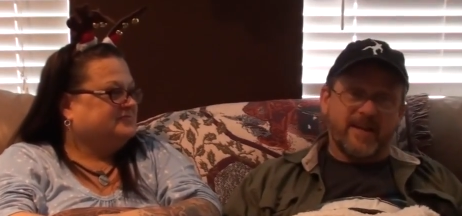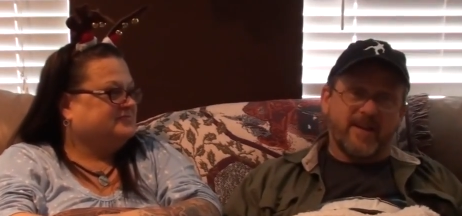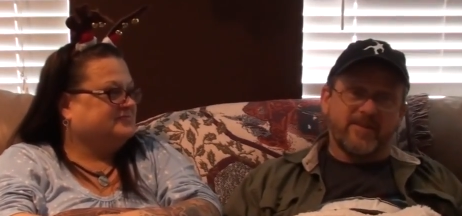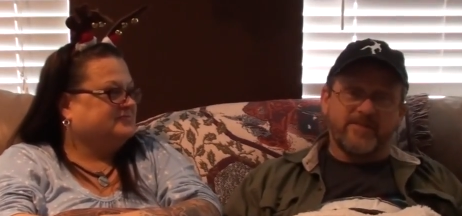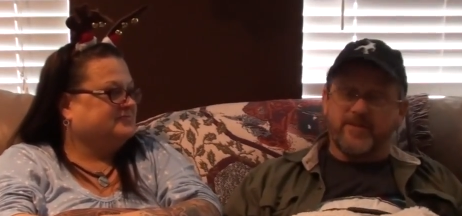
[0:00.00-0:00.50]
Speaker 1: a
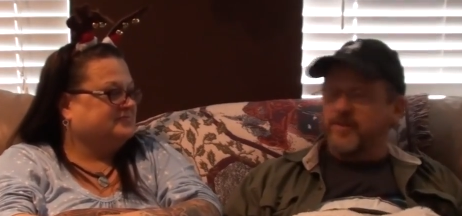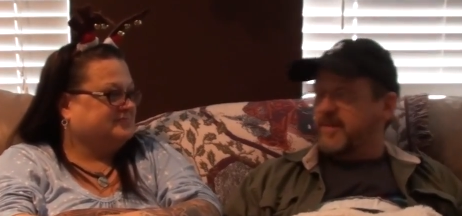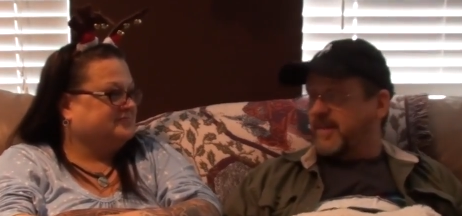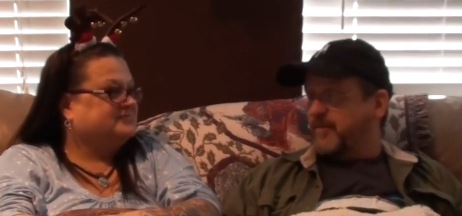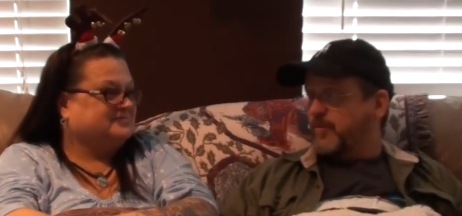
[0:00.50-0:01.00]
house phone
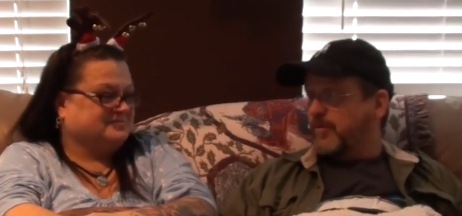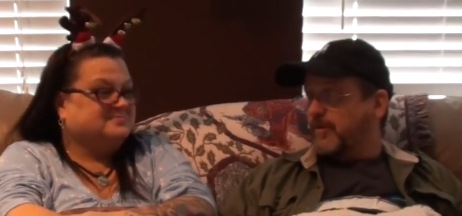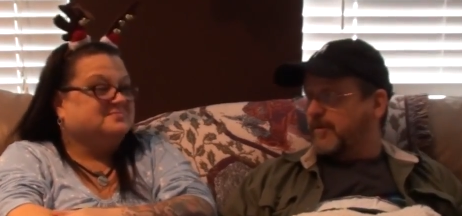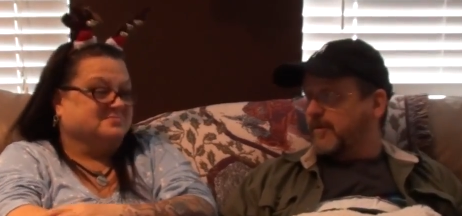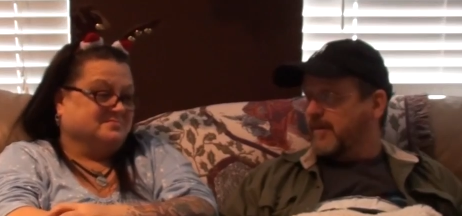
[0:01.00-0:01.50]
anymore.
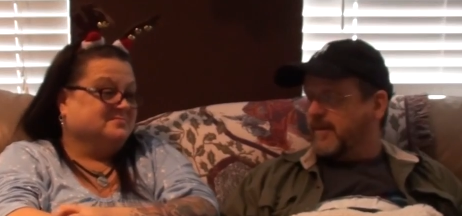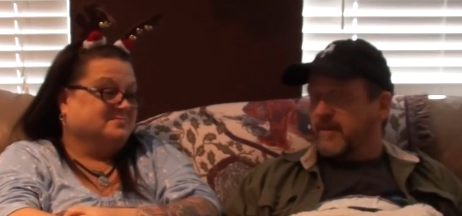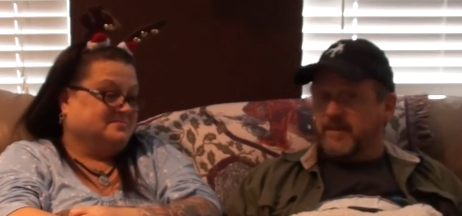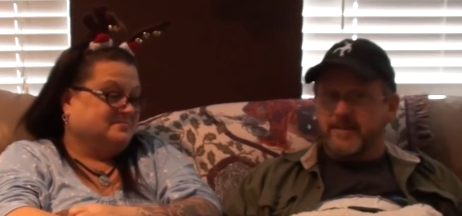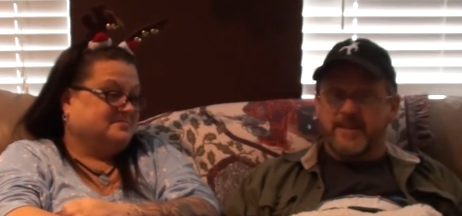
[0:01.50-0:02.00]

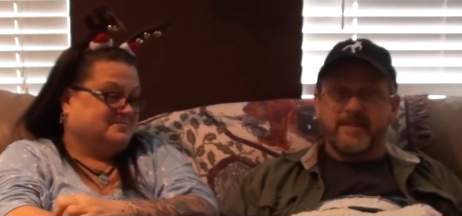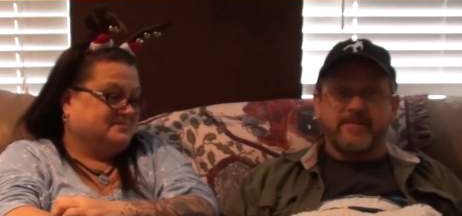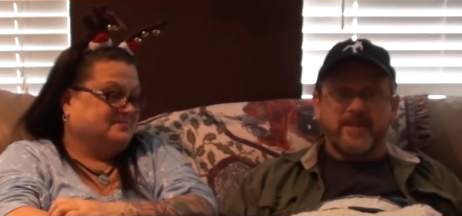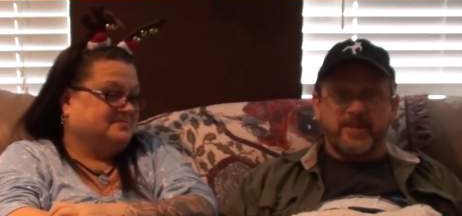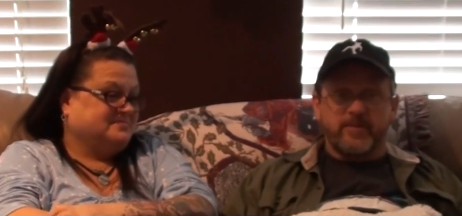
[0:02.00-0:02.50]

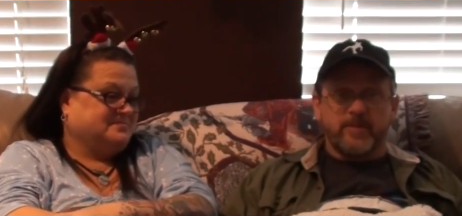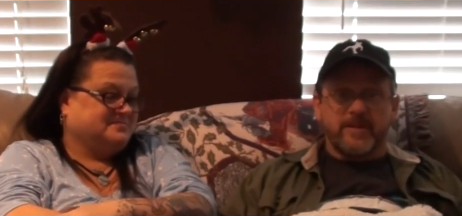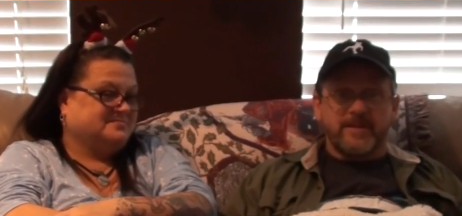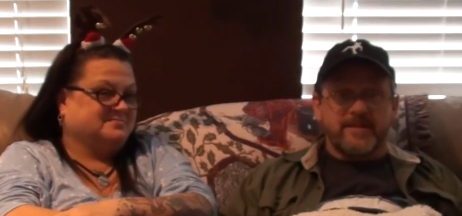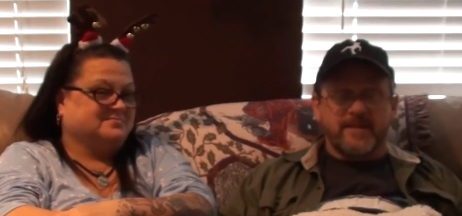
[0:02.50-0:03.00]
TV
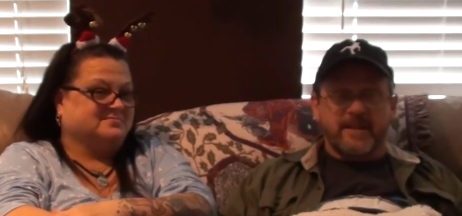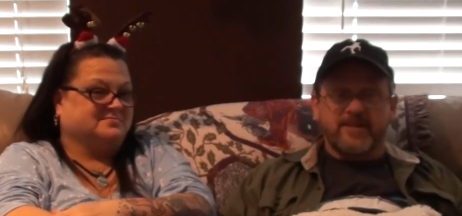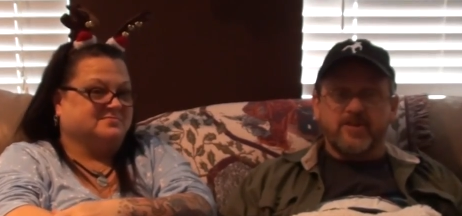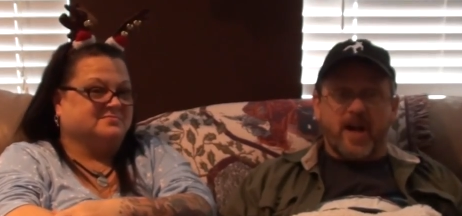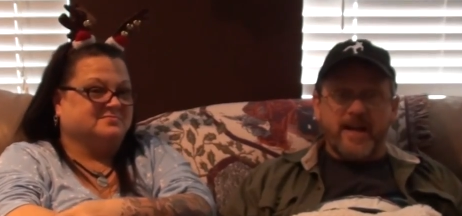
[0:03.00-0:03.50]
was a
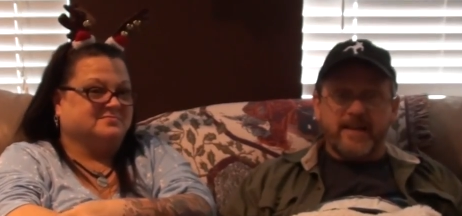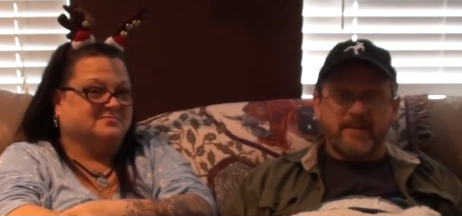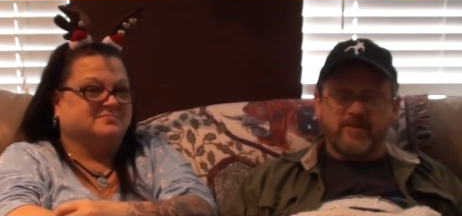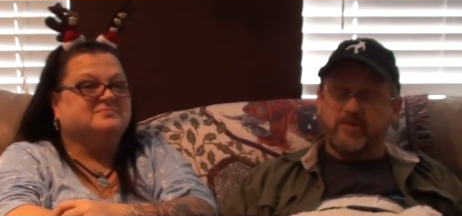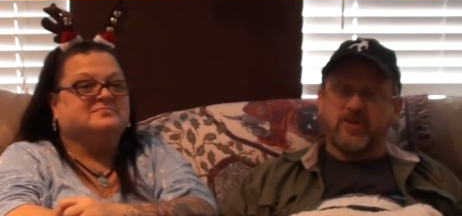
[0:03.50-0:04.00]
giant
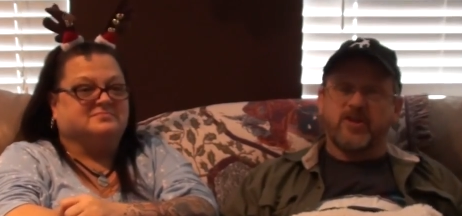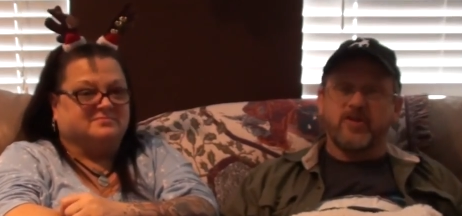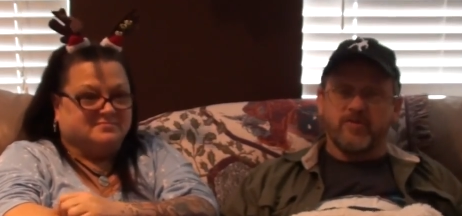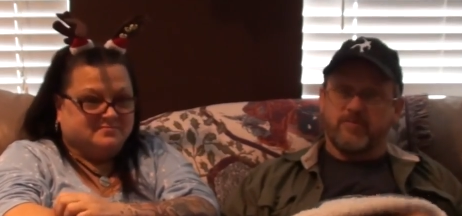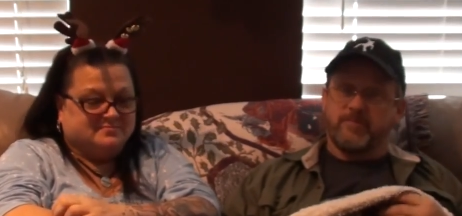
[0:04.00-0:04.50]

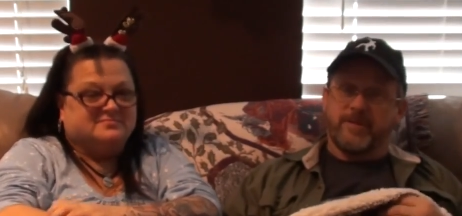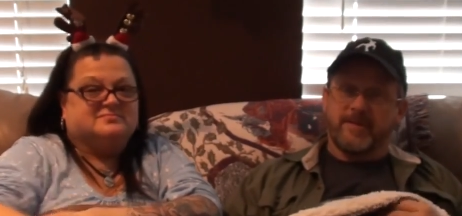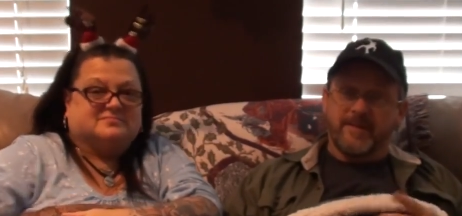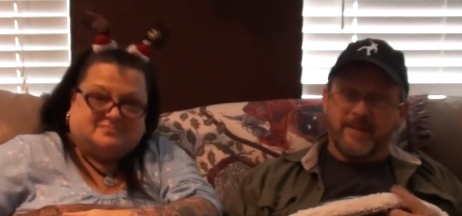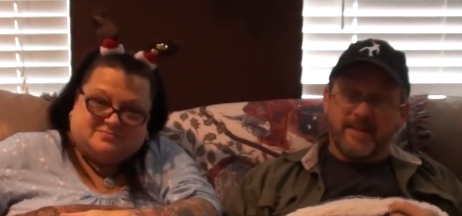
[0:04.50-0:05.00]
tube,
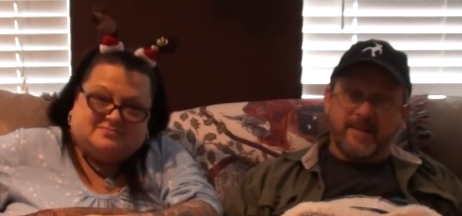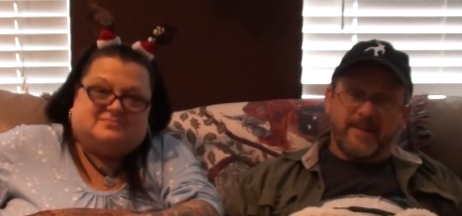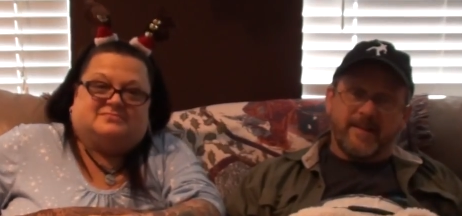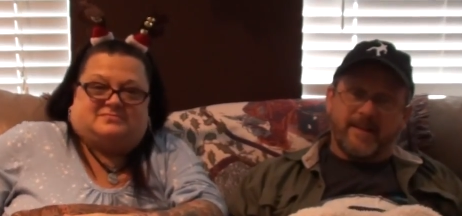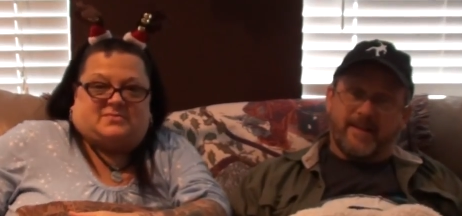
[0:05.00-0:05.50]

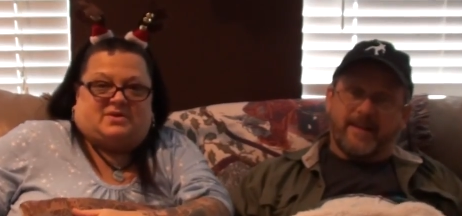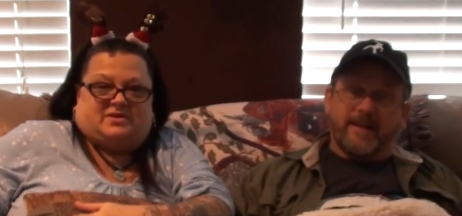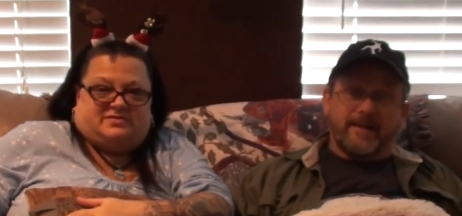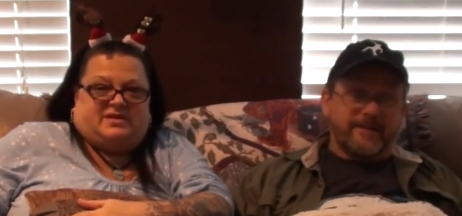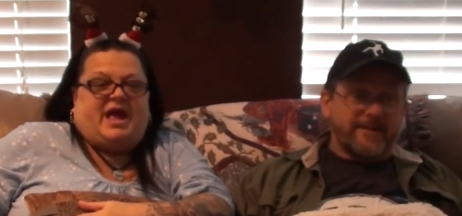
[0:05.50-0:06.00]

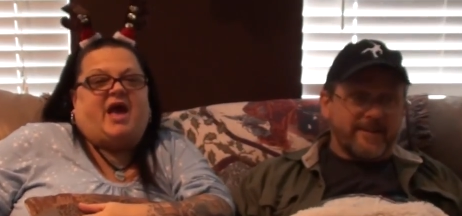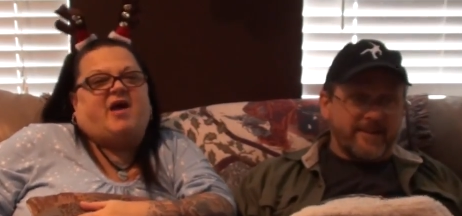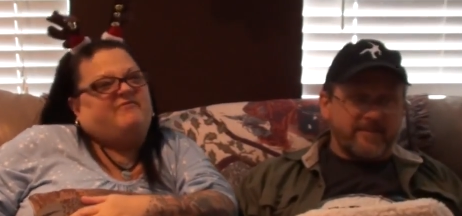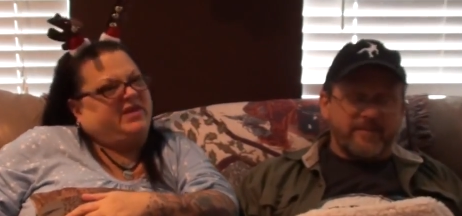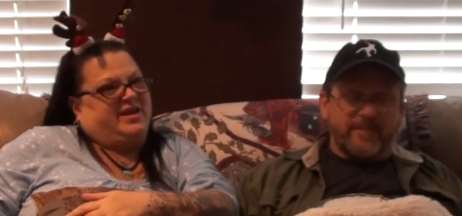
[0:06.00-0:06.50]
and
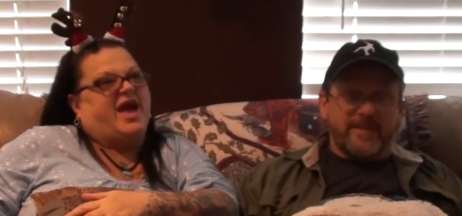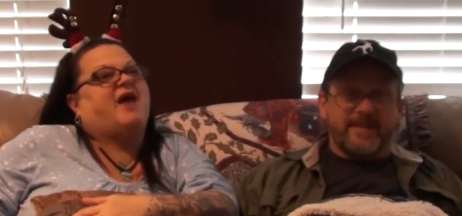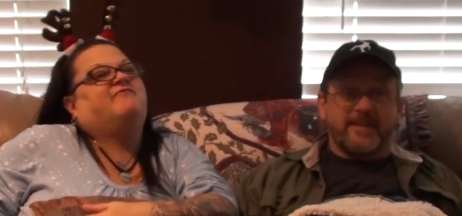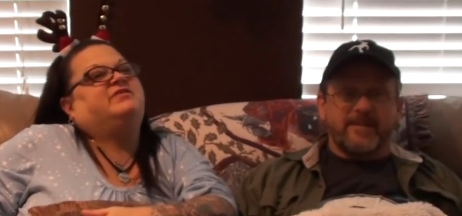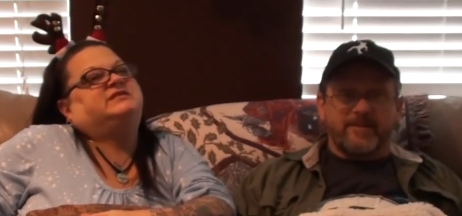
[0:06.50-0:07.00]
Speaker 2: heavy
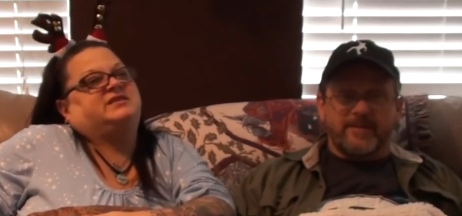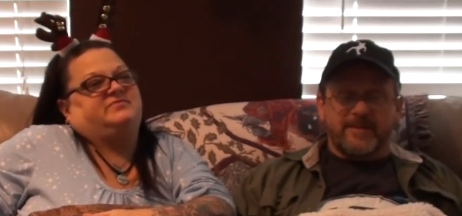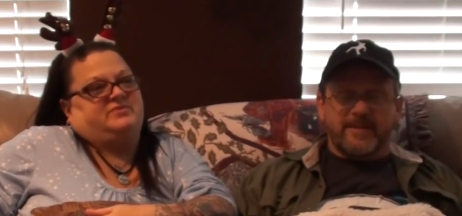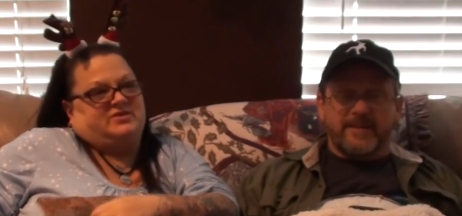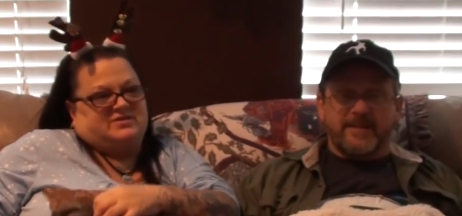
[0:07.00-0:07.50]

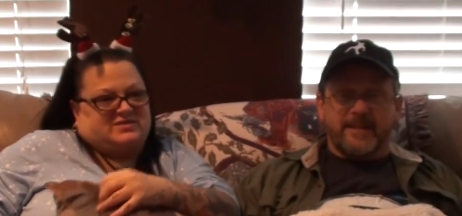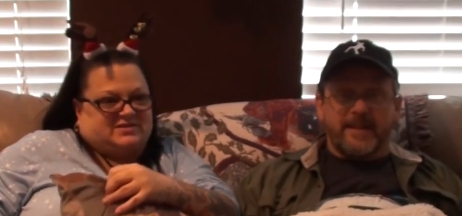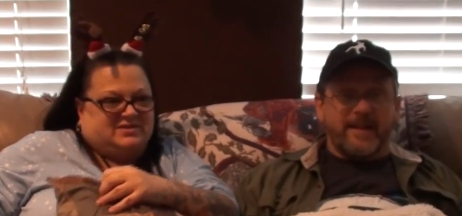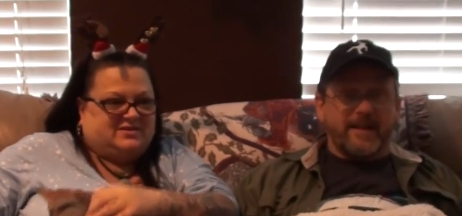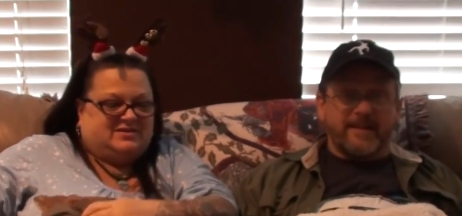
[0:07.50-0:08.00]
TVs
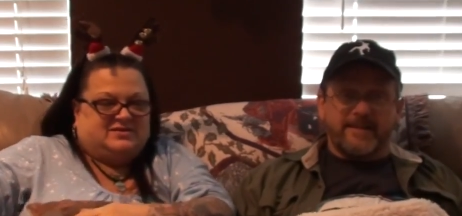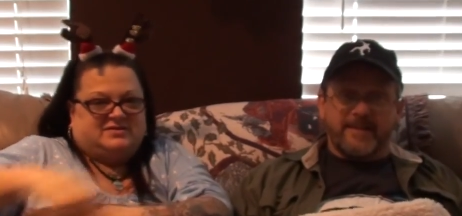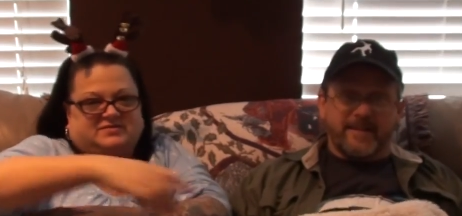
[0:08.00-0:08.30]
and